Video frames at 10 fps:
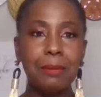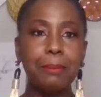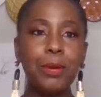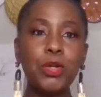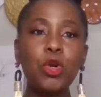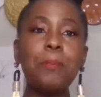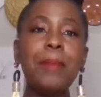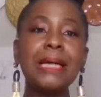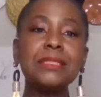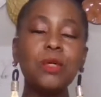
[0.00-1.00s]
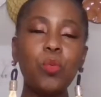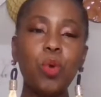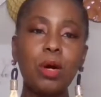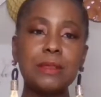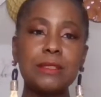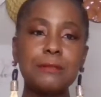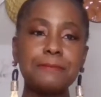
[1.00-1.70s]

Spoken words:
But no matter what,